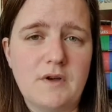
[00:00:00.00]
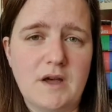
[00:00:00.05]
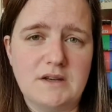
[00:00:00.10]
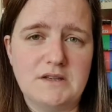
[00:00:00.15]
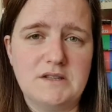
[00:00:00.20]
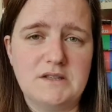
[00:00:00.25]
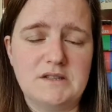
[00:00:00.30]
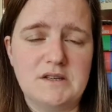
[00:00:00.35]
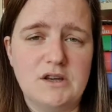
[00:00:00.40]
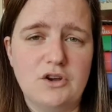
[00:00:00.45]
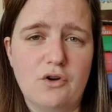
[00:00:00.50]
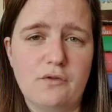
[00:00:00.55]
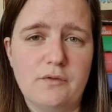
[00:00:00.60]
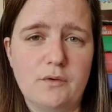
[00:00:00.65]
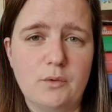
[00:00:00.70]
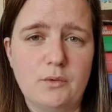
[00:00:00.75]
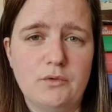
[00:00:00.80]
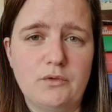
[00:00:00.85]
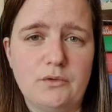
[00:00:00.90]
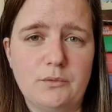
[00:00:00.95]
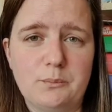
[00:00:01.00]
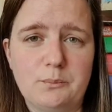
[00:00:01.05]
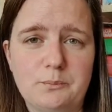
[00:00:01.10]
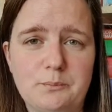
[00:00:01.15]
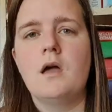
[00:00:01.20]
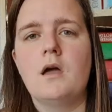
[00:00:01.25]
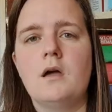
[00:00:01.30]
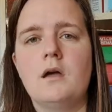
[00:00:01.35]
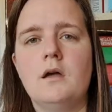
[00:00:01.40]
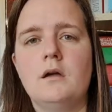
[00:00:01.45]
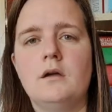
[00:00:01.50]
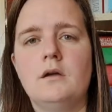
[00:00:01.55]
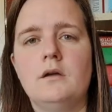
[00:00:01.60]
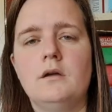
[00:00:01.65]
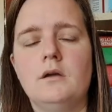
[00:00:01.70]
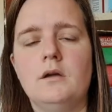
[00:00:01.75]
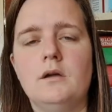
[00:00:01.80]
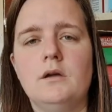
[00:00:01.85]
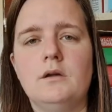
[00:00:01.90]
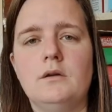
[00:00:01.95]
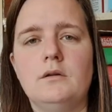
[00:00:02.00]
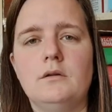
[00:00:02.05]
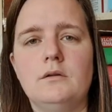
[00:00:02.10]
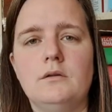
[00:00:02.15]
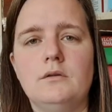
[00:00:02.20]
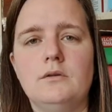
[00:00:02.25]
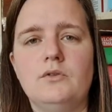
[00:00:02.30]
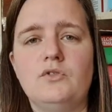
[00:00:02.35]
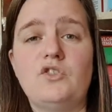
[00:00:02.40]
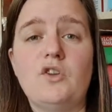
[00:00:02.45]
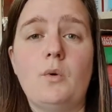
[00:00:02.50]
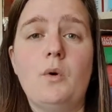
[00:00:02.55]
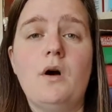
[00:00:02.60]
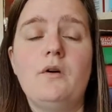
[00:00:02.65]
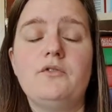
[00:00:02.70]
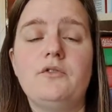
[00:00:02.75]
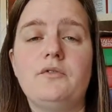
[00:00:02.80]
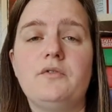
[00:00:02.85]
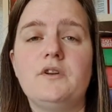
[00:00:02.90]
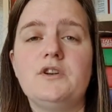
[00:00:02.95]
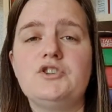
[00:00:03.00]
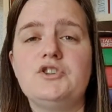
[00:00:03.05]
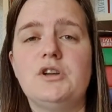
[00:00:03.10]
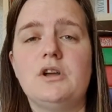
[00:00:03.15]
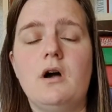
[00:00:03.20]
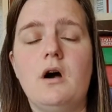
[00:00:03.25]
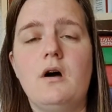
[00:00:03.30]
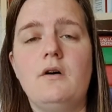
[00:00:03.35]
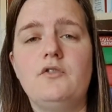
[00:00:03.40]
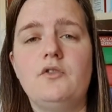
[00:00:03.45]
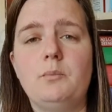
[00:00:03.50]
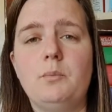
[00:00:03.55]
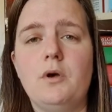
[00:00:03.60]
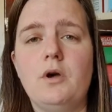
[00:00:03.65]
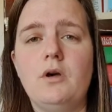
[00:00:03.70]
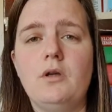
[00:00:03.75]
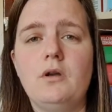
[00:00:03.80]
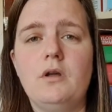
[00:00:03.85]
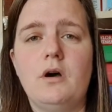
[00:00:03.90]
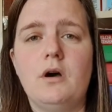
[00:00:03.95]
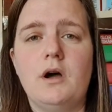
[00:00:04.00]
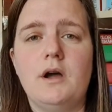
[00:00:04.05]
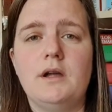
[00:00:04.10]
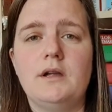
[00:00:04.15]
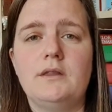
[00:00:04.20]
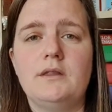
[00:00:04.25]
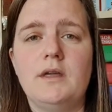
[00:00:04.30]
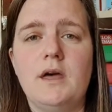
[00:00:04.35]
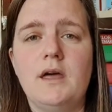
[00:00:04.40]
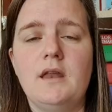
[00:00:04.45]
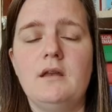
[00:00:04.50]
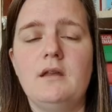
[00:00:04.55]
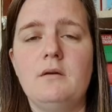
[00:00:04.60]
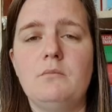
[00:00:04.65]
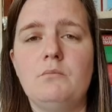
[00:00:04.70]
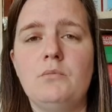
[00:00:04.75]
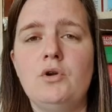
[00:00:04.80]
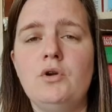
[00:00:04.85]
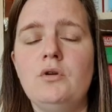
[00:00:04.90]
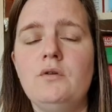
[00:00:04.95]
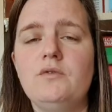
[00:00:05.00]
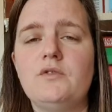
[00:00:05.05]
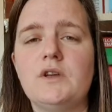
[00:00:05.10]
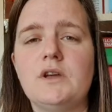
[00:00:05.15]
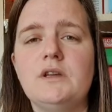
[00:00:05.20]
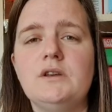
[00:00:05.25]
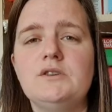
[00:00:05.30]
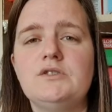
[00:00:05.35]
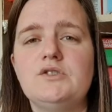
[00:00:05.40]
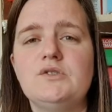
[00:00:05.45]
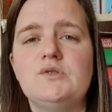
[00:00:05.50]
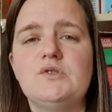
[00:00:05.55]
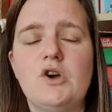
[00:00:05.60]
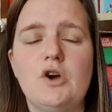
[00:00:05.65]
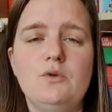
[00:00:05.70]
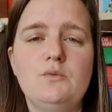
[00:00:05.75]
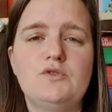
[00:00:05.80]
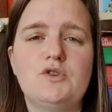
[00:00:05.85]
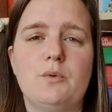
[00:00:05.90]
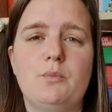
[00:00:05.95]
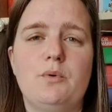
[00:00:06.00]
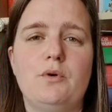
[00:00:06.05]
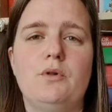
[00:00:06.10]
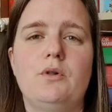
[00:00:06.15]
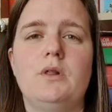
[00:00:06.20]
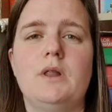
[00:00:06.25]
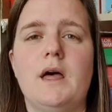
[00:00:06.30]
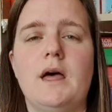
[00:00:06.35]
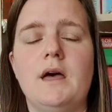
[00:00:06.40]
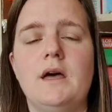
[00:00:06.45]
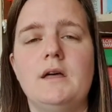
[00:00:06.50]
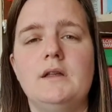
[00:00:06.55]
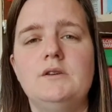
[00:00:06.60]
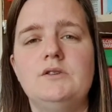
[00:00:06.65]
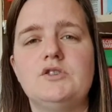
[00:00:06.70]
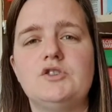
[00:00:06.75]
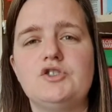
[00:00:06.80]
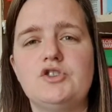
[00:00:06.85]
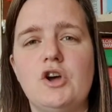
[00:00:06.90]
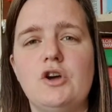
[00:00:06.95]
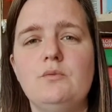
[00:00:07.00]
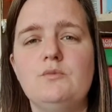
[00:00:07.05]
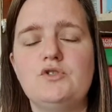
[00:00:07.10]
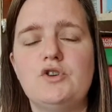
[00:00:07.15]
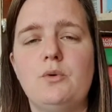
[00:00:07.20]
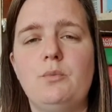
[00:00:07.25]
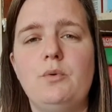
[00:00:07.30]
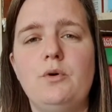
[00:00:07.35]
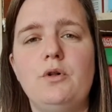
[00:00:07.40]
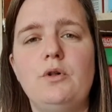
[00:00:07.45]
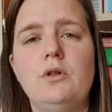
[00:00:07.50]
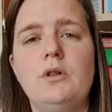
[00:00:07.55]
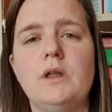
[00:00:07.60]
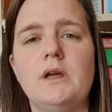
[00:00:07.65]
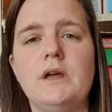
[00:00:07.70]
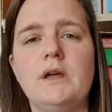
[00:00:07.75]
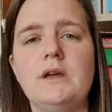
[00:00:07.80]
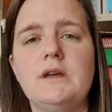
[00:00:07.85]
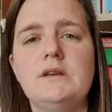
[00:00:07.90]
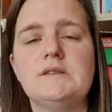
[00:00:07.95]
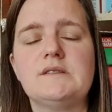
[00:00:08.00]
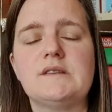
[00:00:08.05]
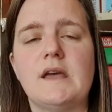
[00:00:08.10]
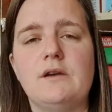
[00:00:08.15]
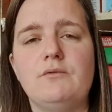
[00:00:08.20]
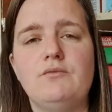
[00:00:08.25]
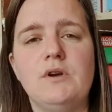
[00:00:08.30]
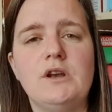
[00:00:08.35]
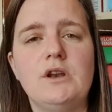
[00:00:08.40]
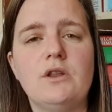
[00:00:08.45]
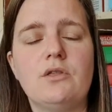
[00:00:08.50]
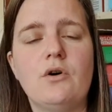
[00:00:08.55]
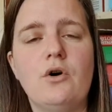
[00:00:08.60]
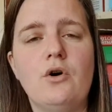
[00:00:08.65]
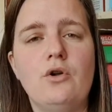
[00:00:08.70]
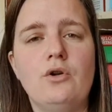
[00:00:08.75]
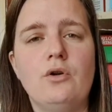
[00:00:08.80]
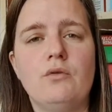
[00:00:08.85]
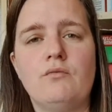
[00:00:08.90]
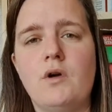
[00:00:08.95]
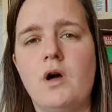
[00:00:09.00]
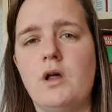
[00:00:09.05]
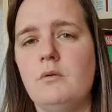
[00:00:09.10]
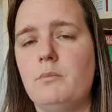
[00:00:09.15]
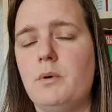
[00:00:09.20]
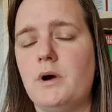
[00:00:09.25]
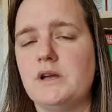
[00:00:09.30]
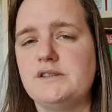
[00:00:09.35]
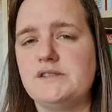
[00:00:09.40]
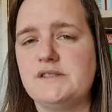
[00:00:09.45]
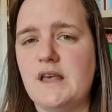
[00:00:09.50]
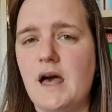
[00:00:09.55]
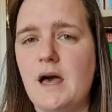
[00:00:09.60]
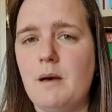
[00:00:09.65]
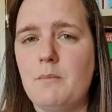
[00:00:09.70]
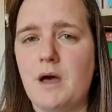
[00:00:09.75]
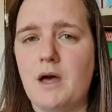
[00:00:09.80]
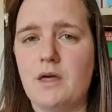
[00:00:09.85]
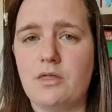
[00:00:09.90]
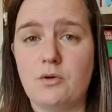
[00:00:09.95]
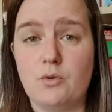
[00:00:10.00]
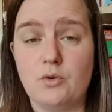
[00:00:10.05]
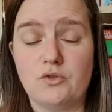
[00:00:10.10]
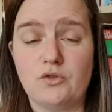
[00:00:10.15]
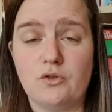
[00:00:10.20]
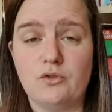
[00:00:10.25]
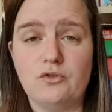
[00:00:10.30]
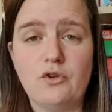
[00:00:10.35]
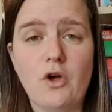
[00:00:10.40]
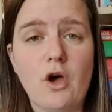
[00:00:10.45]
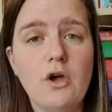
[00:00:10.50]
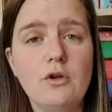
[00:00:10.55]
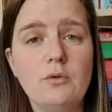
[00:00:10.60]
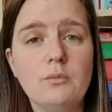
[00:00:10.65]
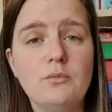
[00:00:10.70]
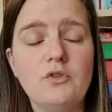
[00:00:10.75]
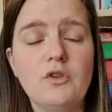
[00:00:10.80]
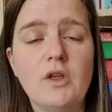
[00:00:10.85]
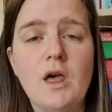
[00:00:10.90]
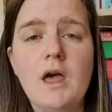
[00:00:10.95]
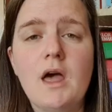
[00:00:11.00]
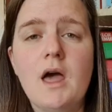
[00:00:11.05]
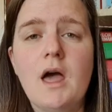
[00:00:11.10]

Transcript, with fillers: fantasy novels. So after finishing Afterburn, I then moved into Tome Topple, and Tome Topple is a readathon run by Sam at Thoughts on Tomes.